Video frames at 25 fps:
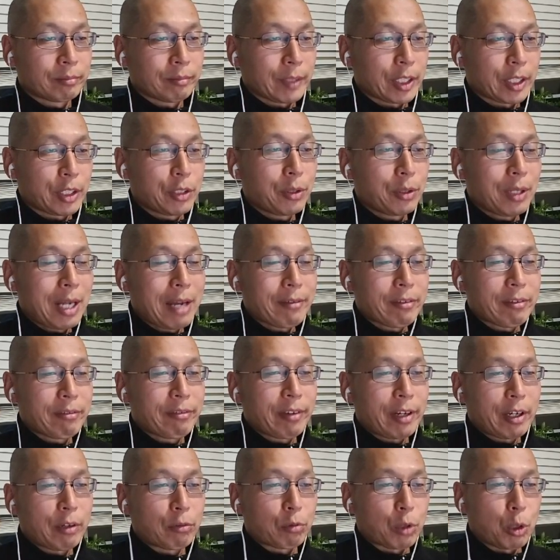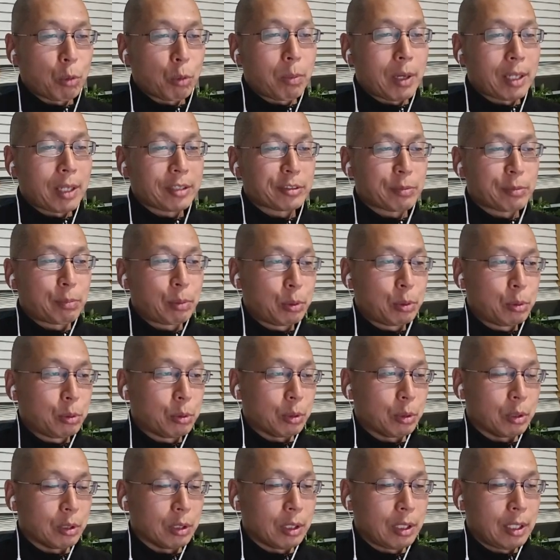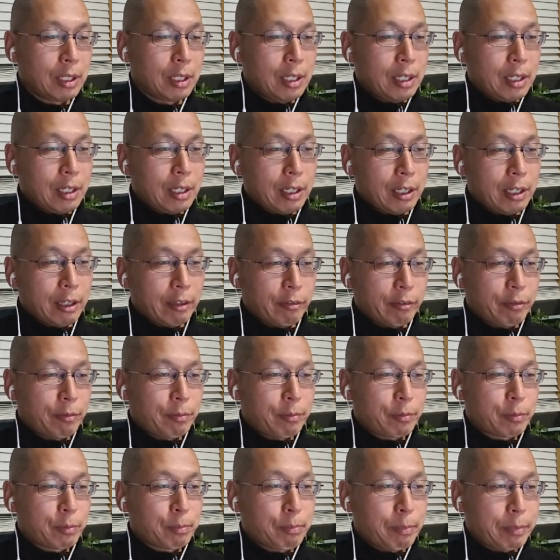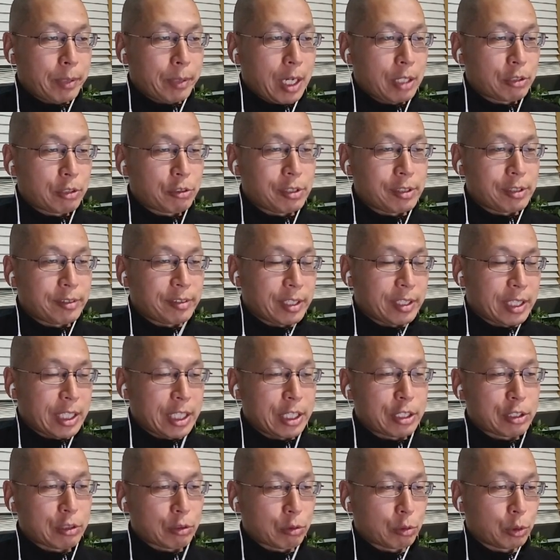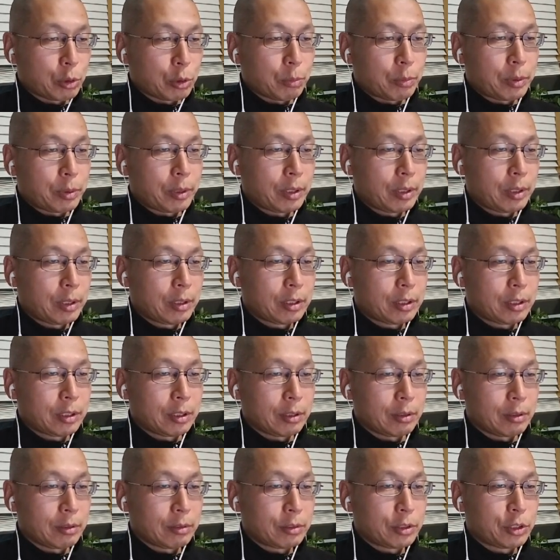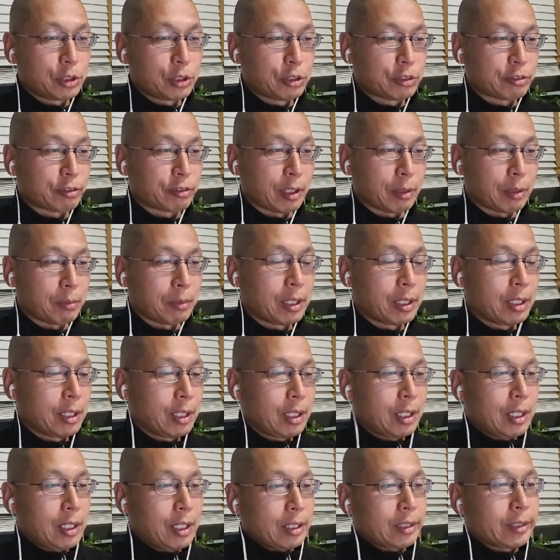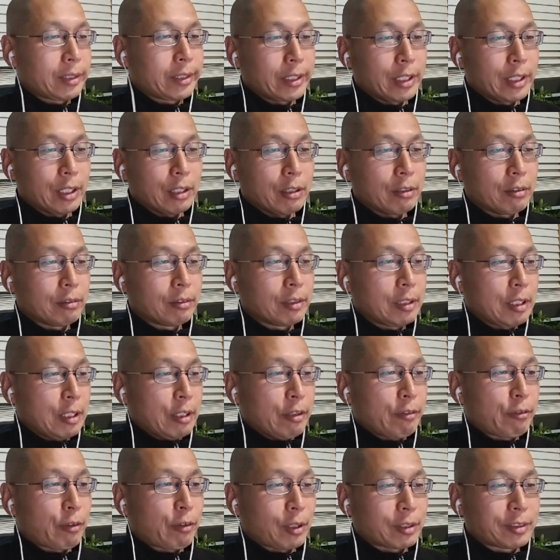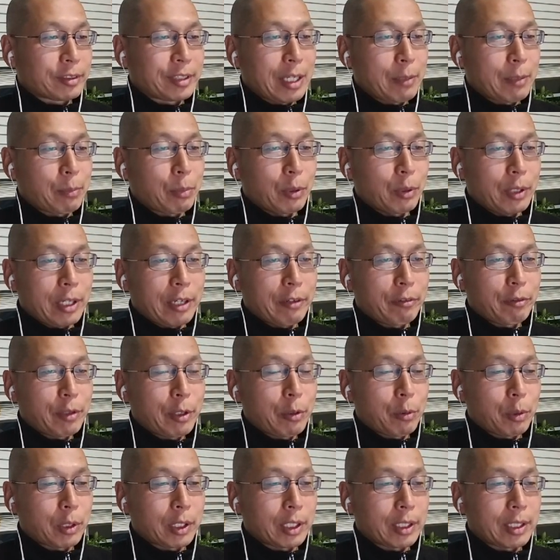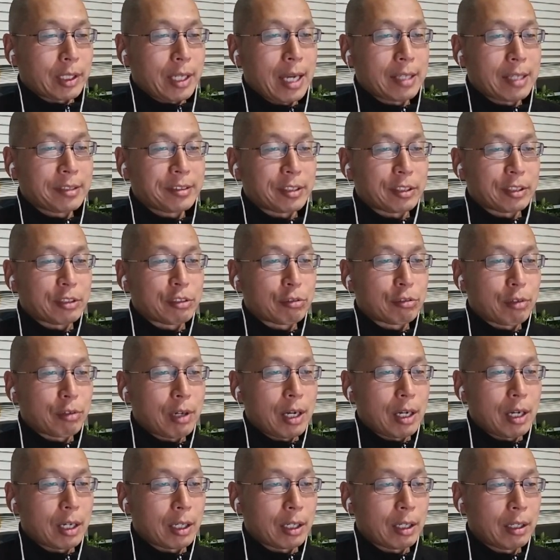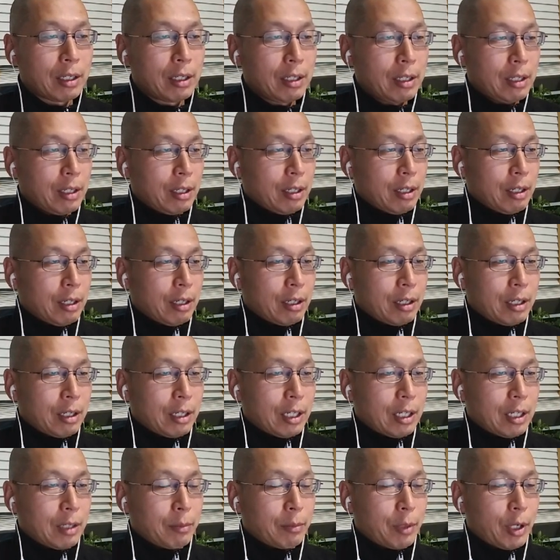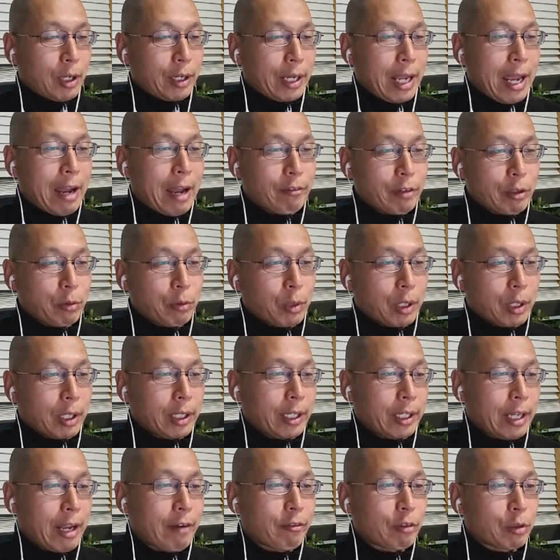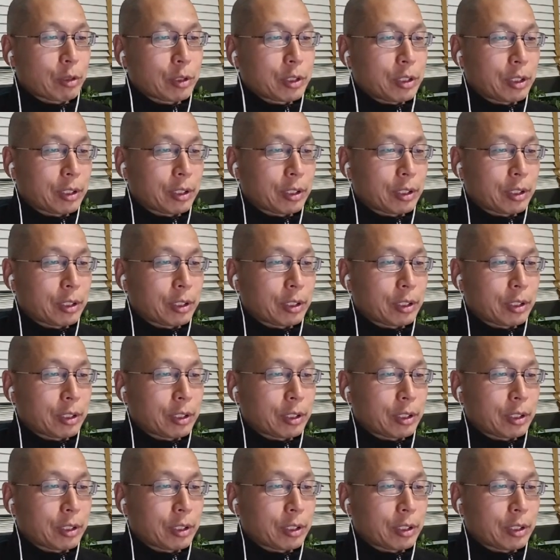don't have a very robust pool of countries in each group to choose from. For example, if we were to test a drug on everyone, and everyone took